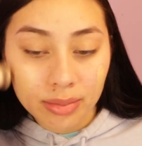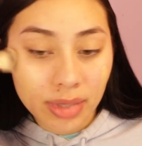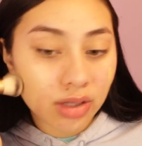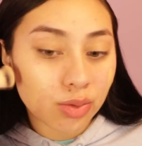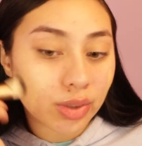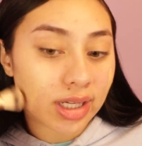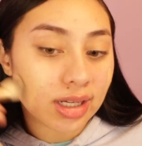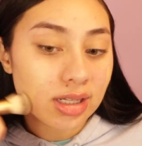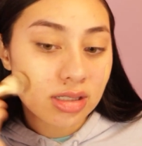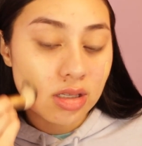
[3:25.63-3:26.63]
By the way,
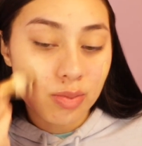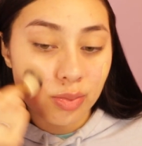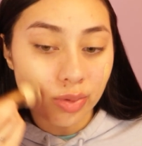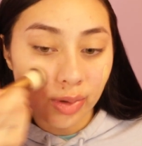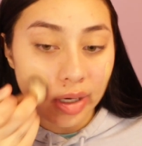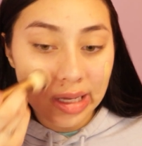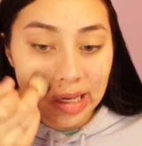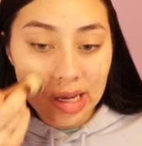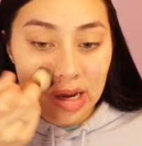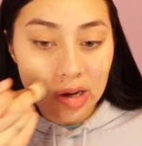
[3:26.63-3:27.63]
guys, I'm
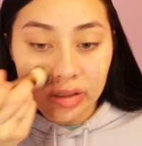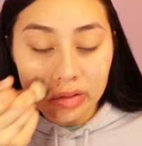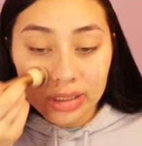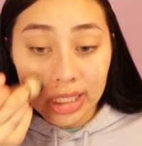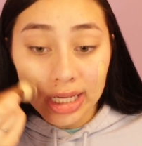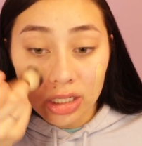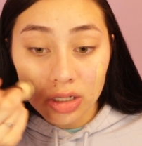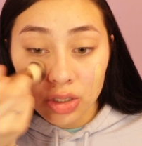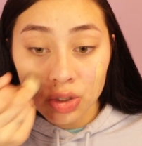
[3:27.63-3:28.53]
breaking out like